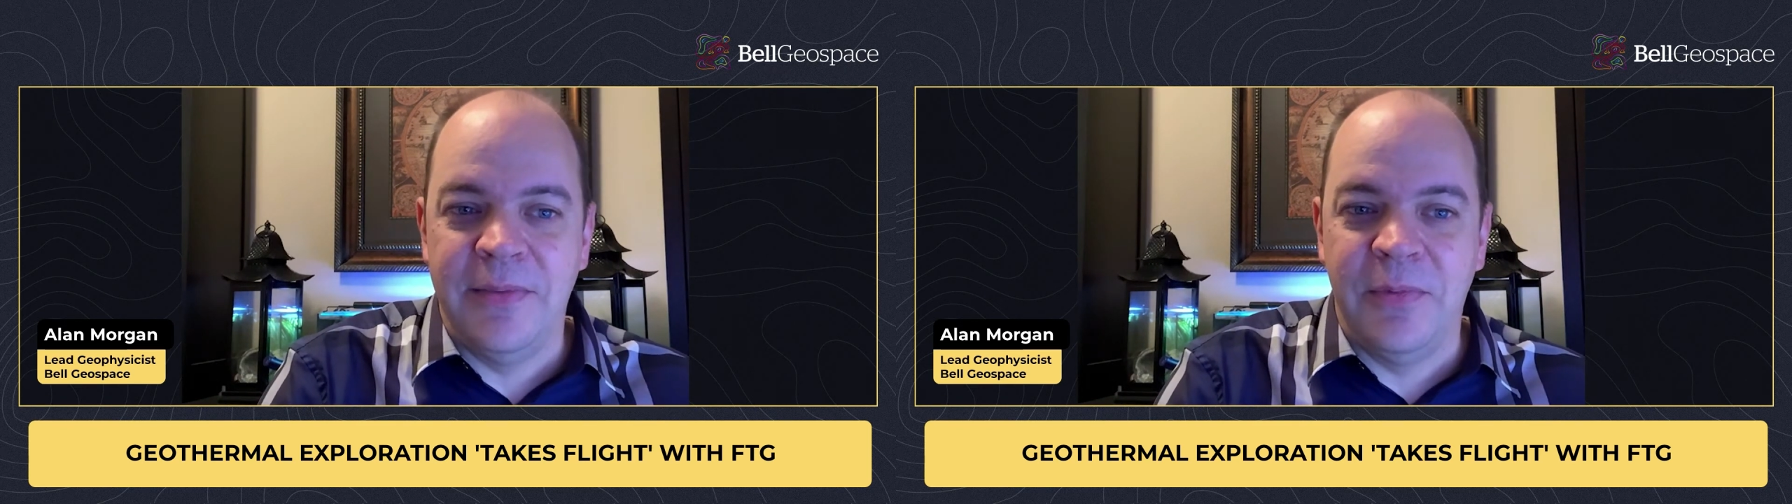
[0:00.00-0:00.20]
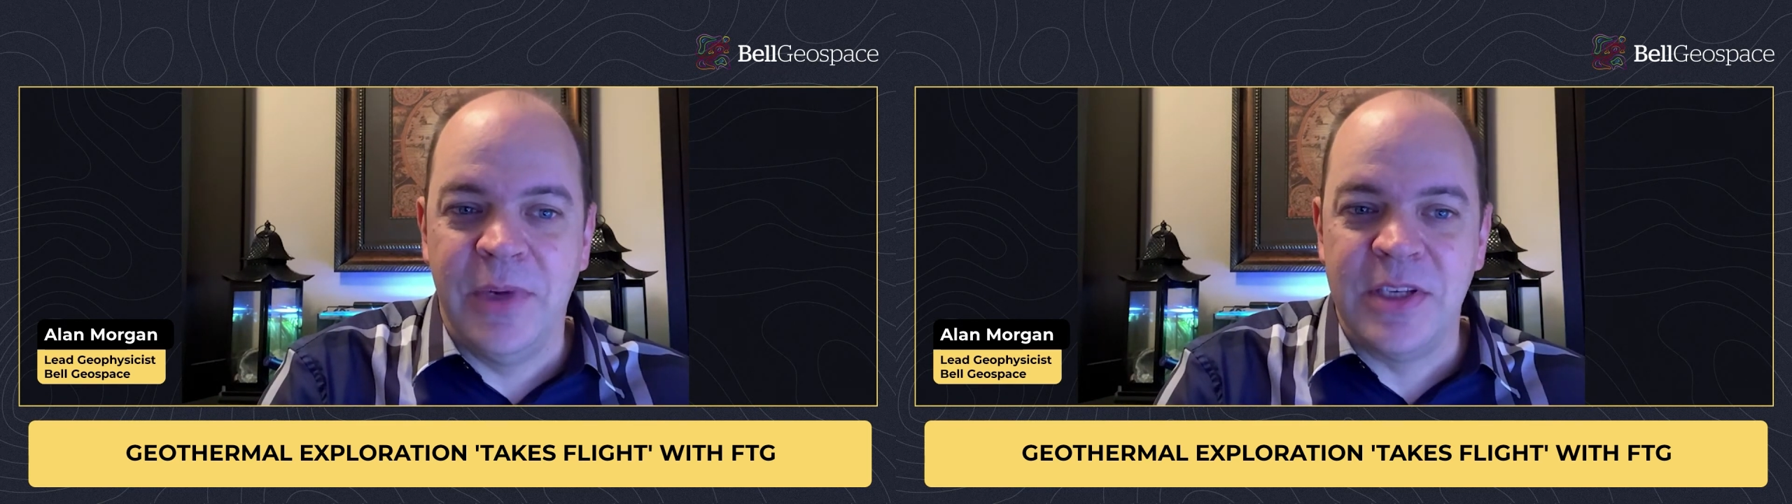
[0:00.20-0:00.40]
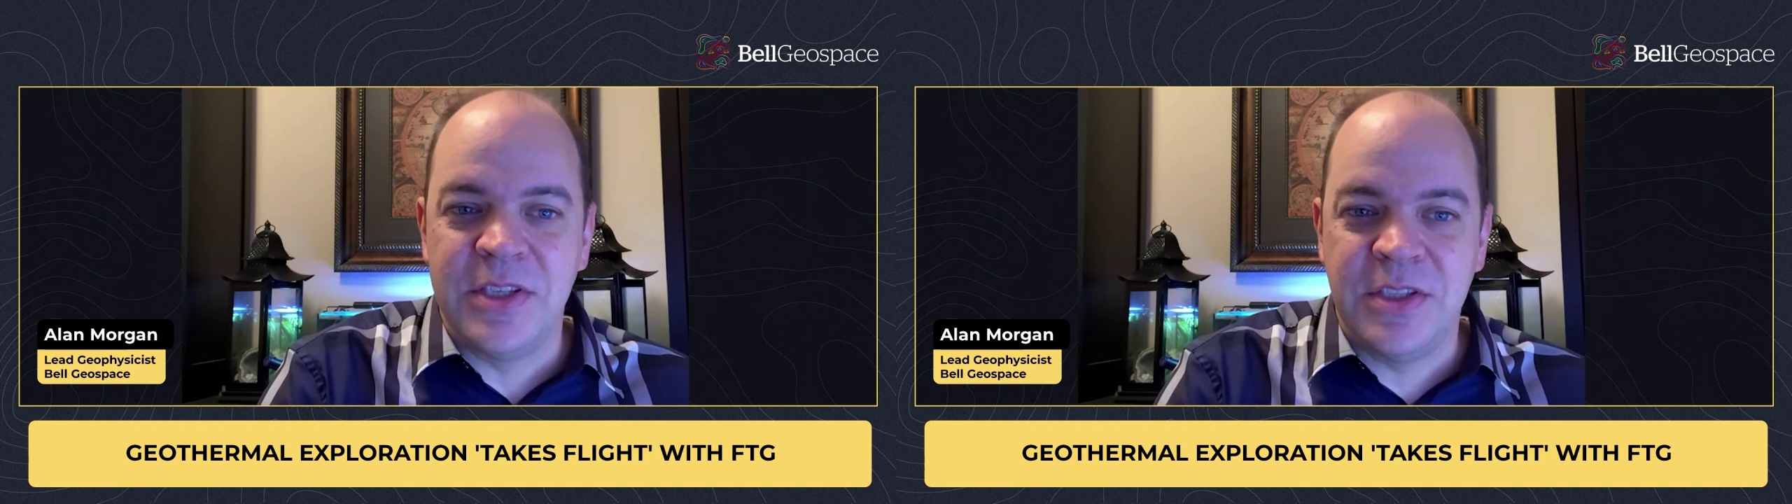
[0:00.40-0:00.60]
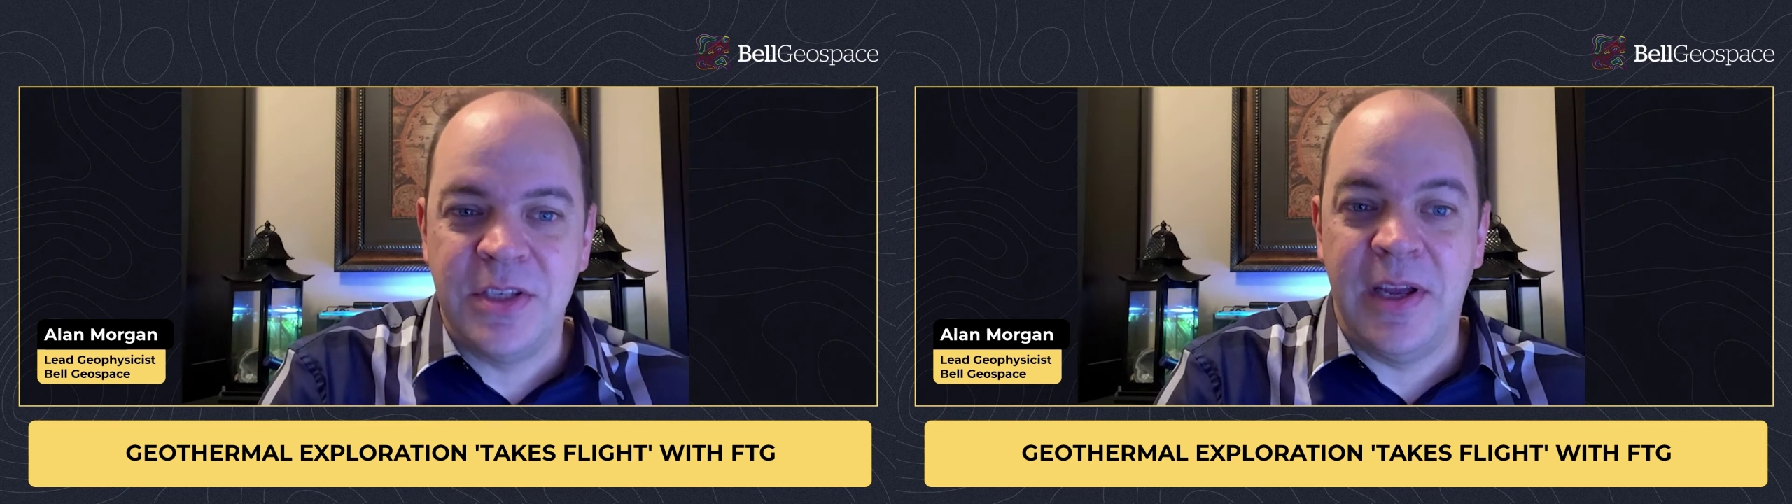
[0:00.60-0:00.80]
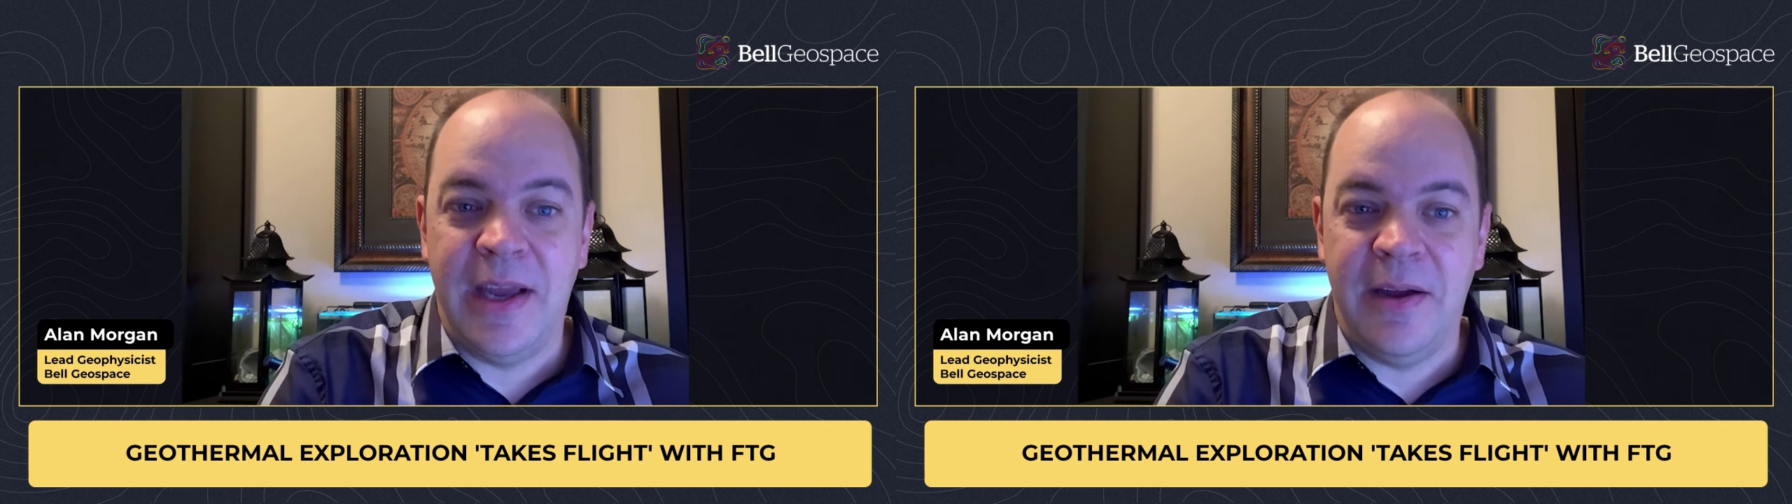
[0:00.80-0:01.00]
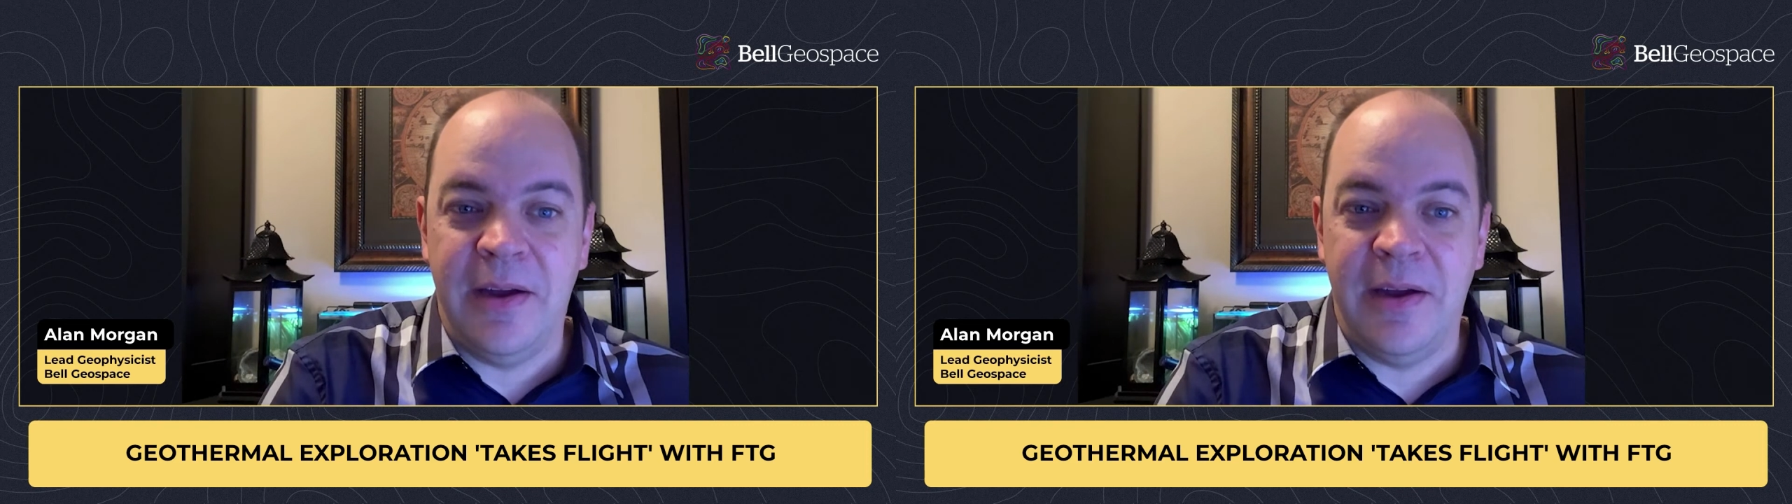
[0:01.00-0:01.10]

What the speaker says: which